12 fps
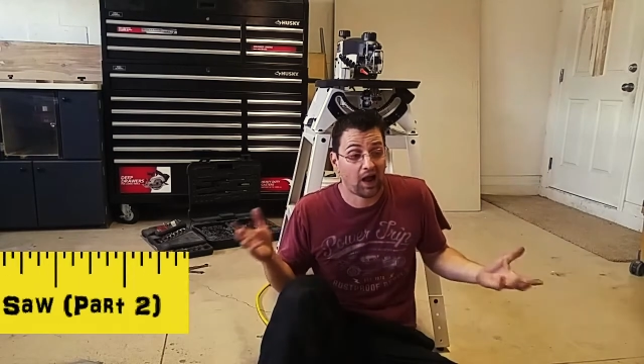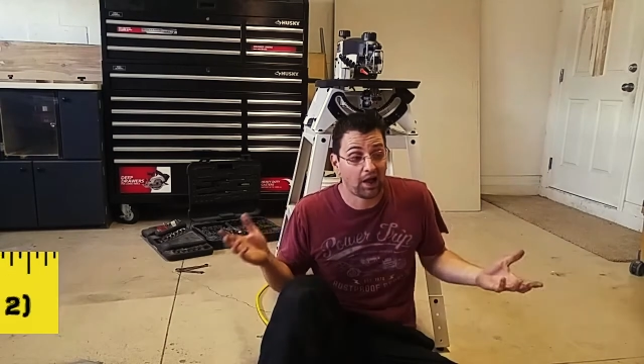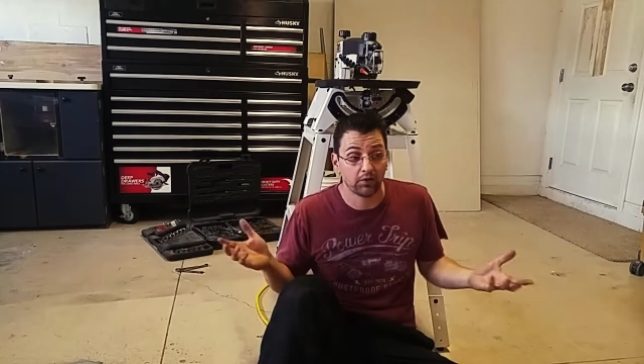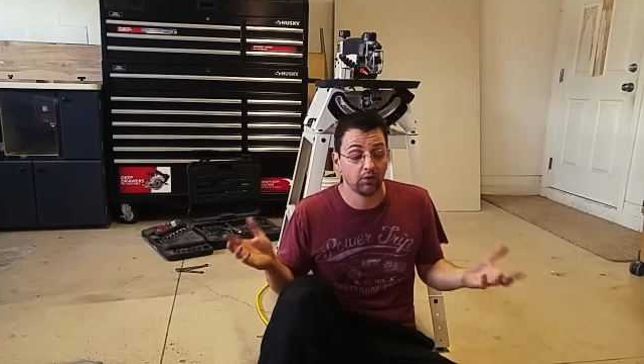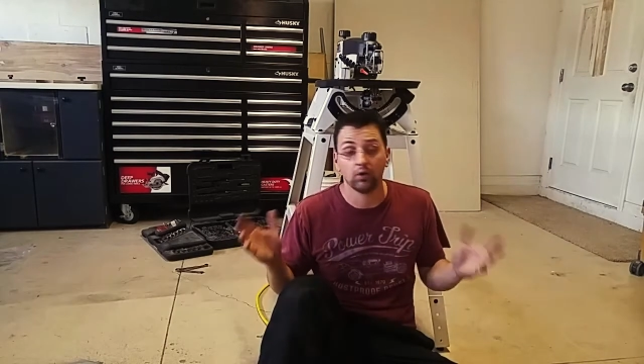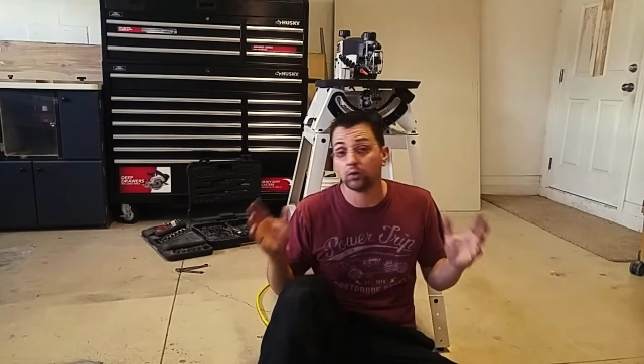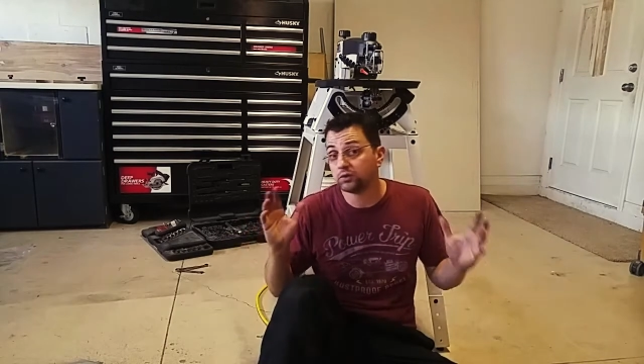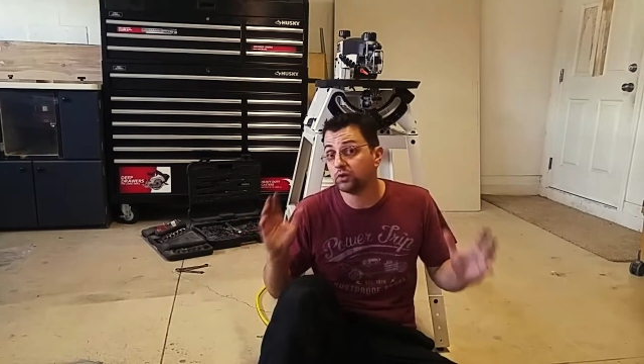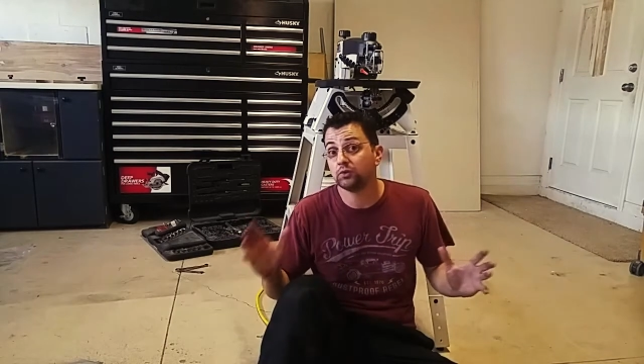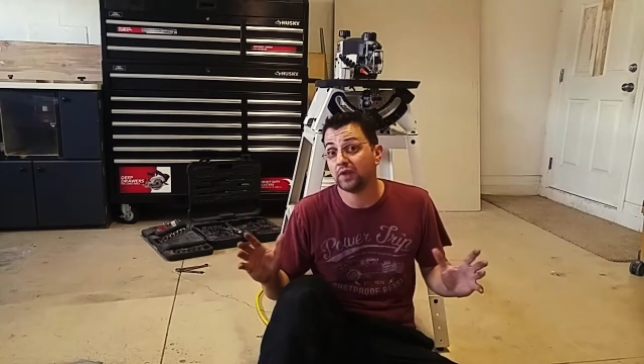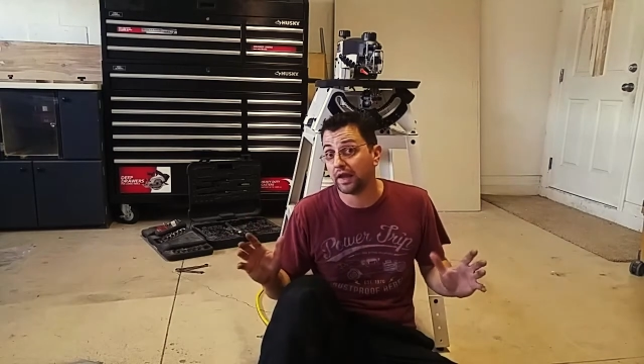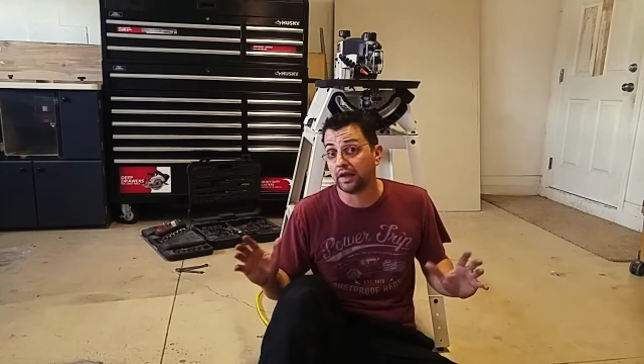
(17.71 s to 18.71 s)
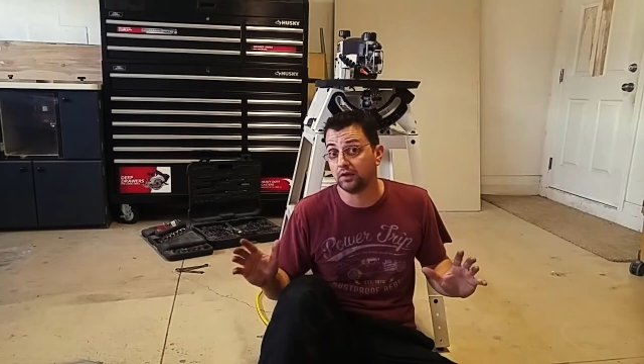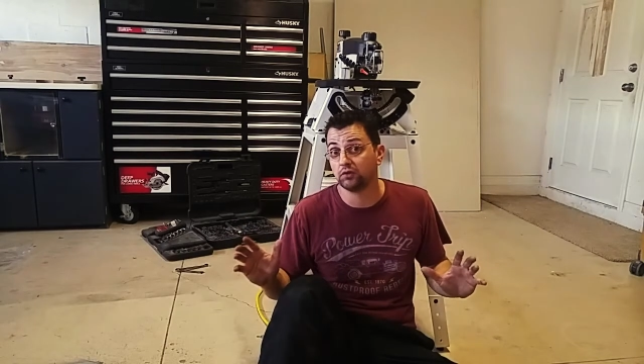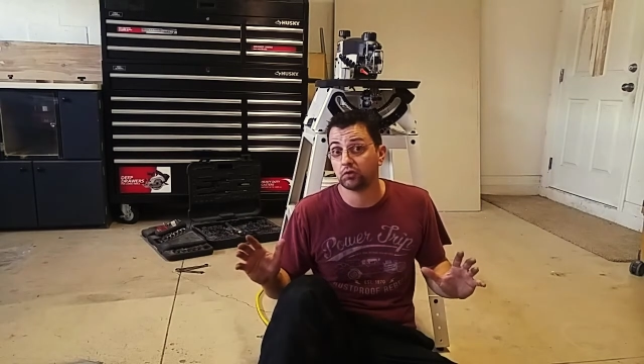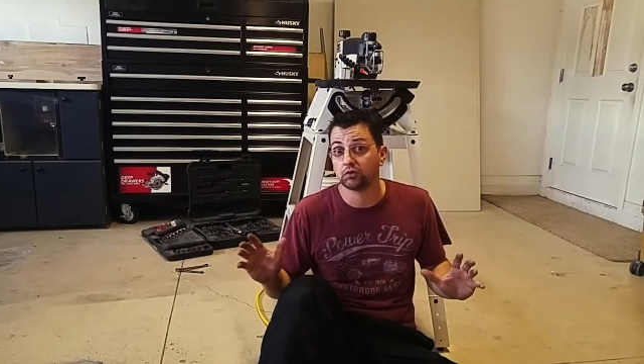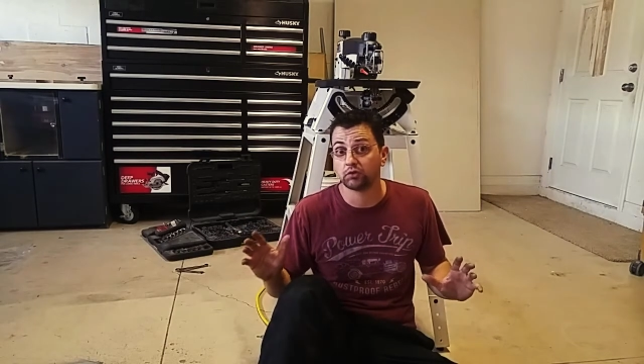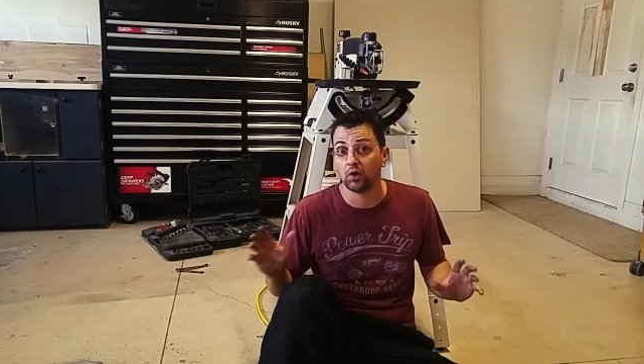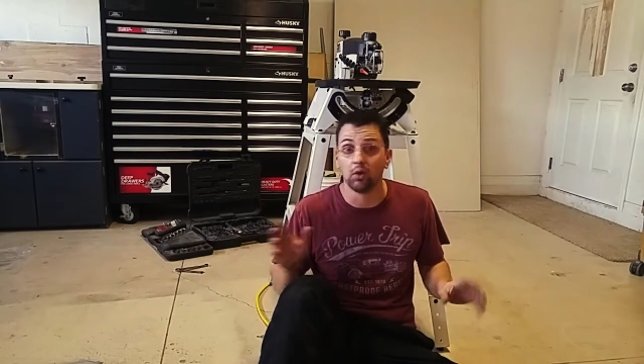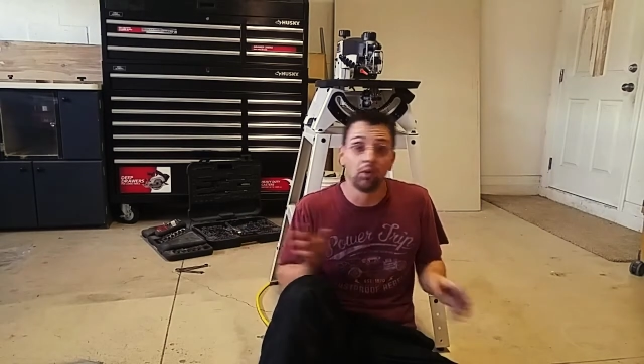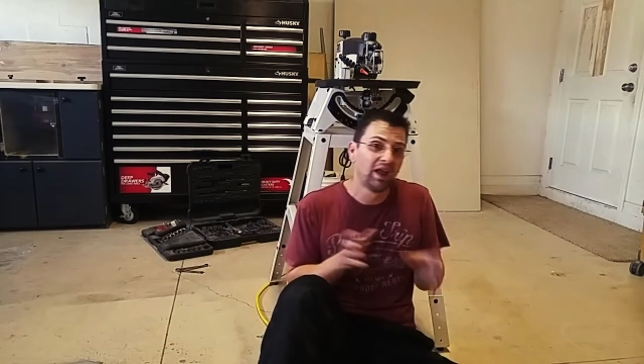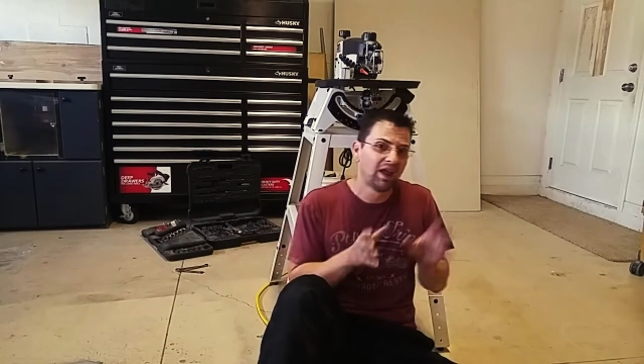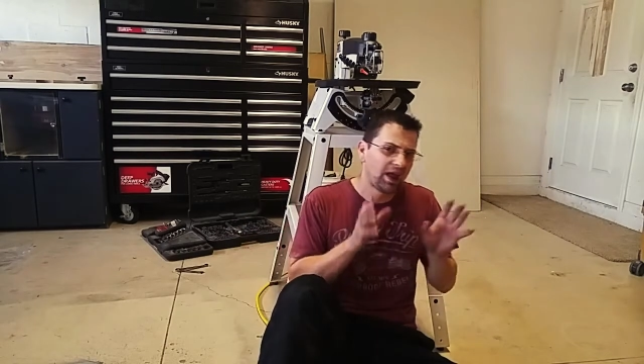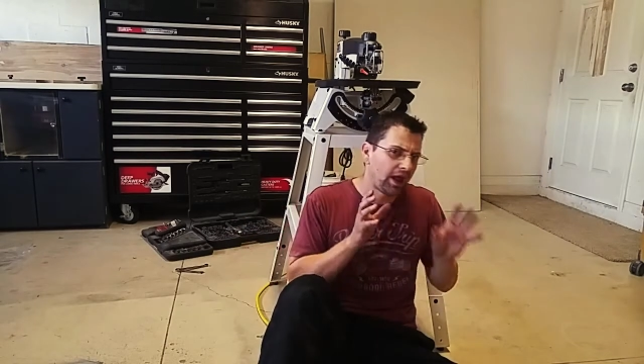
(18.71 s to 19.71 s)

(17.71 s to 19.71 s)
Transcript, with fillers: I don't know, two decades or so,